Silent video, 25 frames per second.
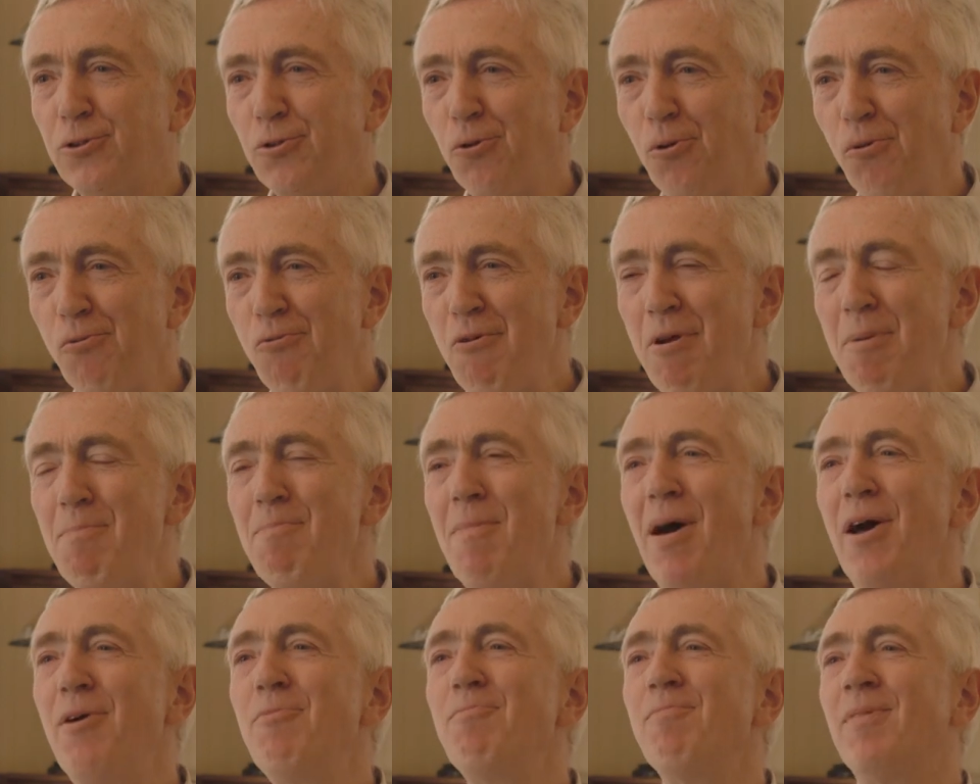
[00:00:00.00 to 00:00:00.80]
extraordinary
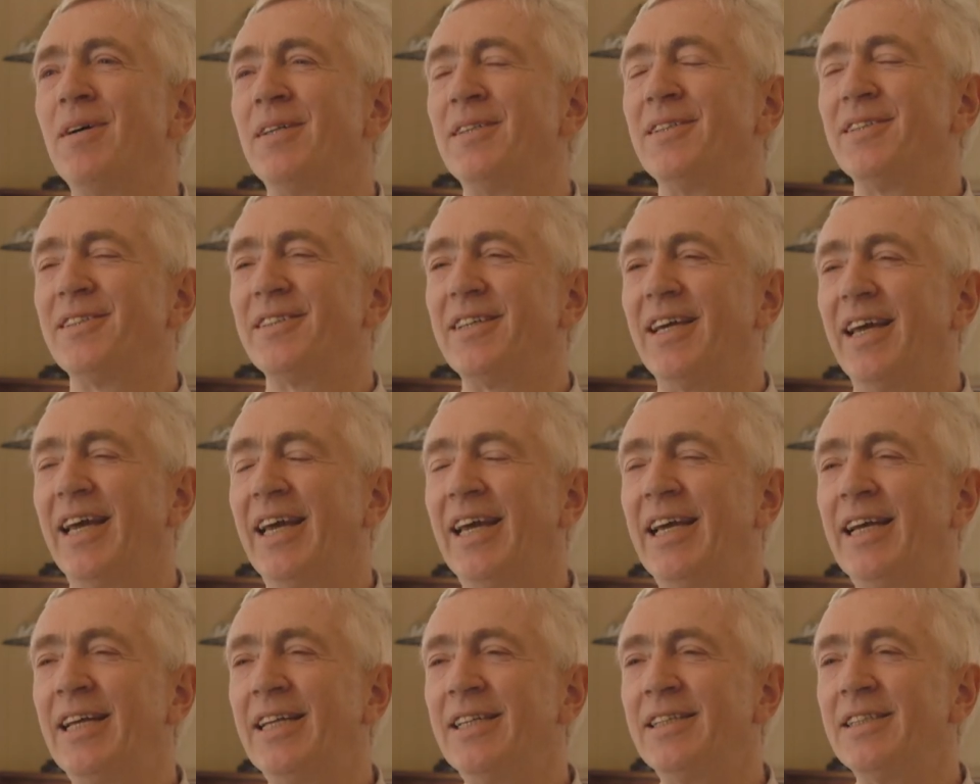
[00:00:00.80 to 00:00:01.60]
moment
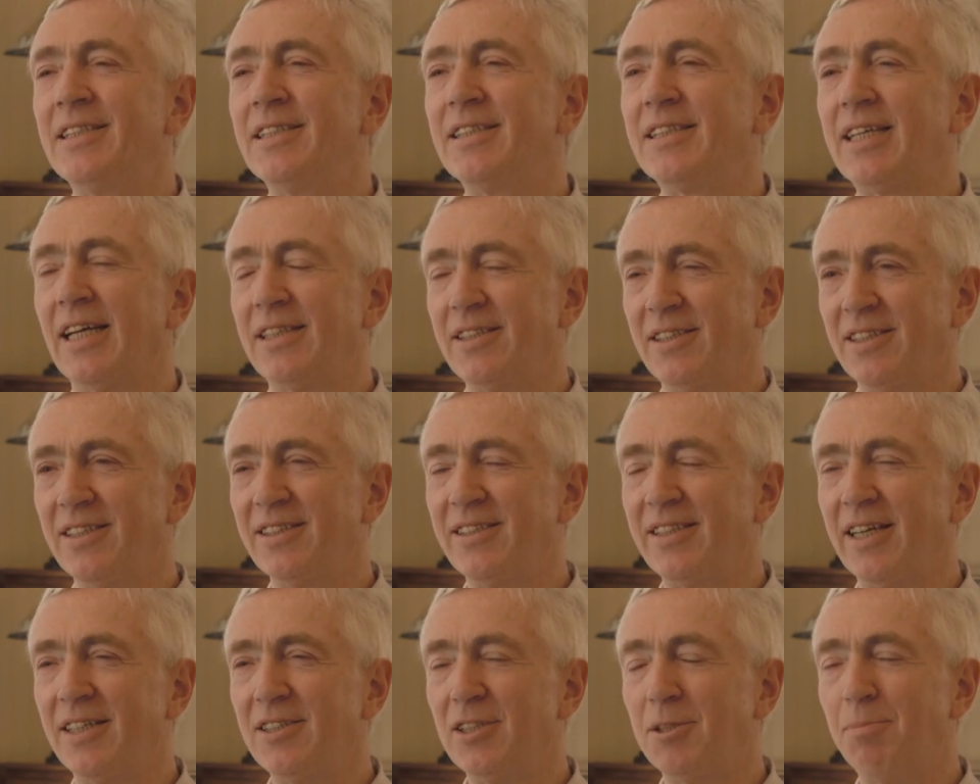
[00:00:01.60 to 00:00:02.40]
in Sense and
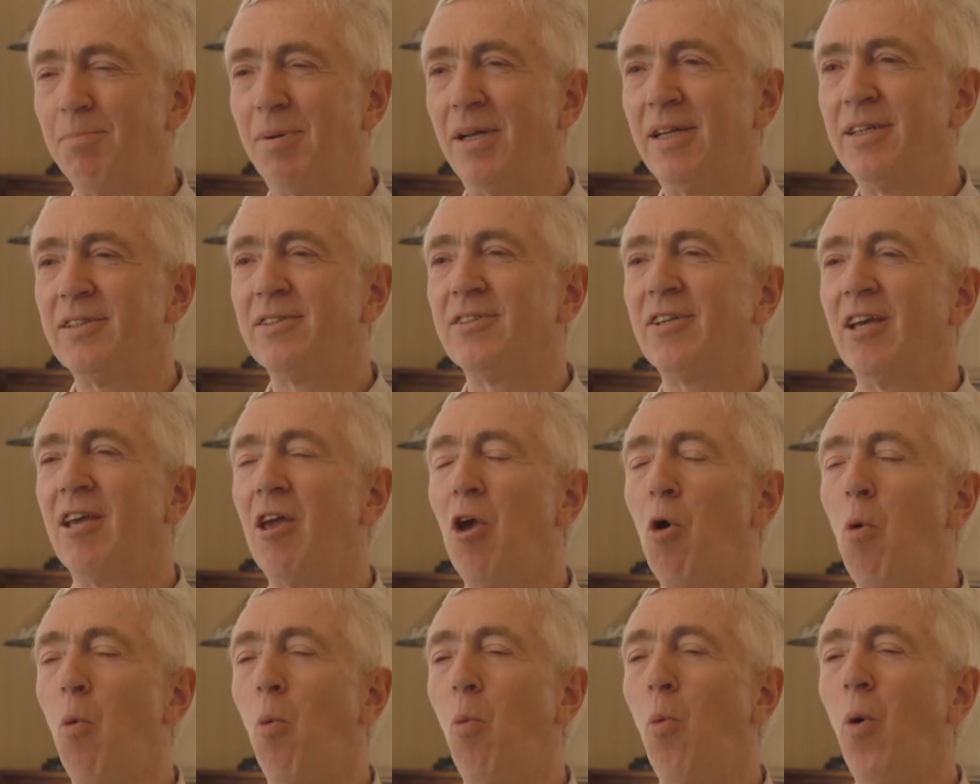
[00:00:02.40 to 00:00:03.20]

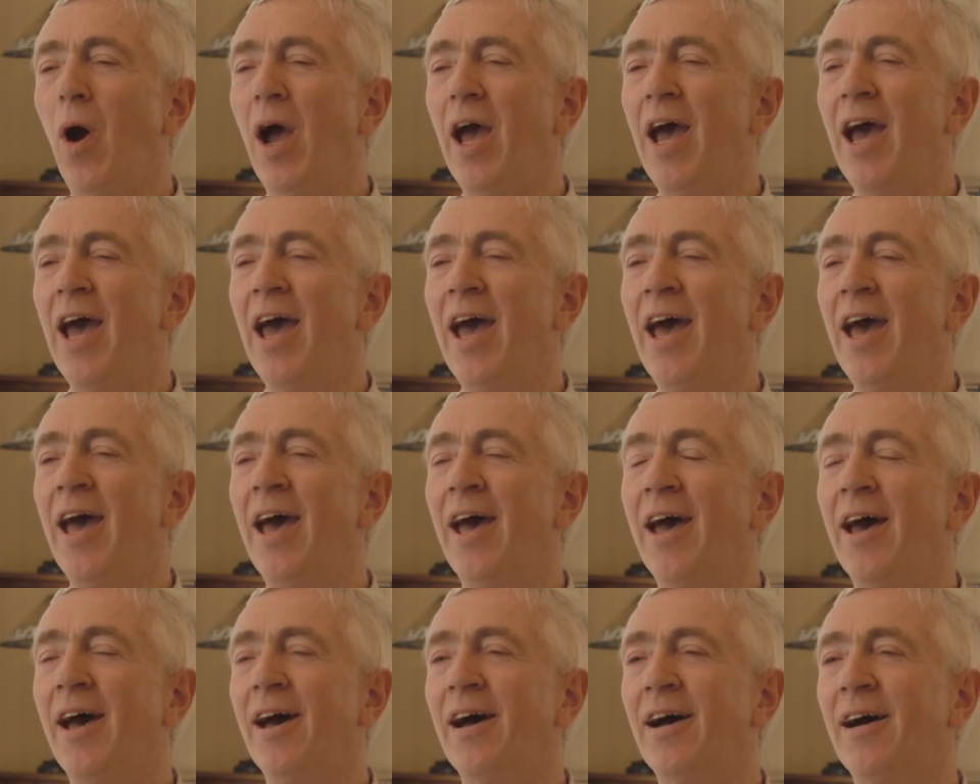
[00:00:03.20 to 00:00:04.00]
Sensibility
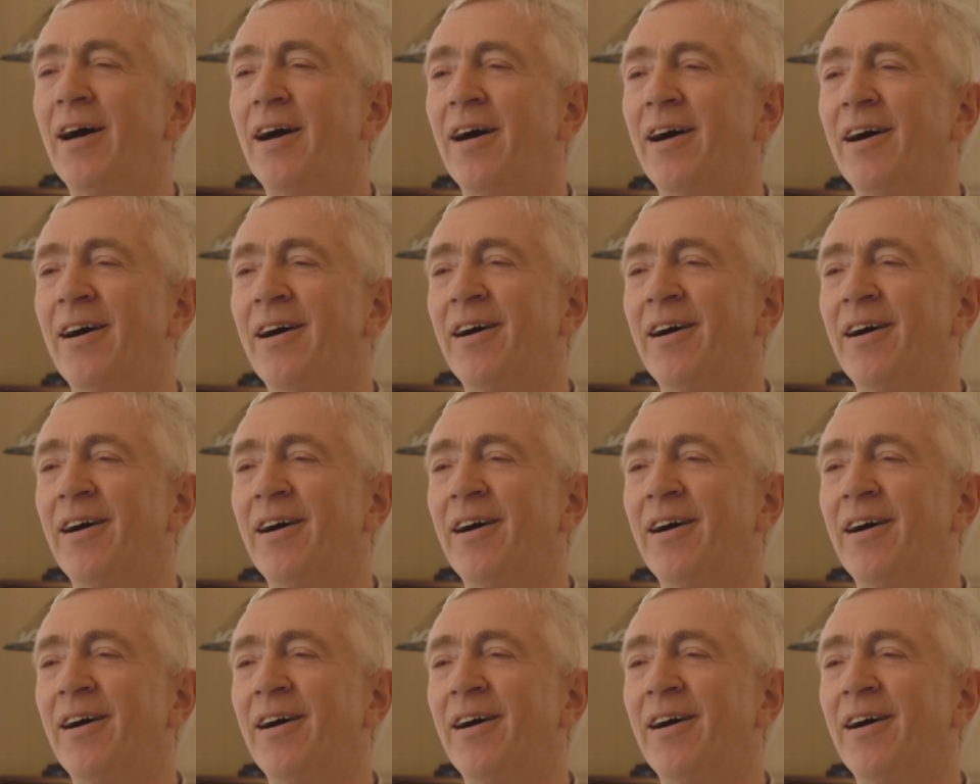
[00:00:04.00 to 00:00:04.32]
where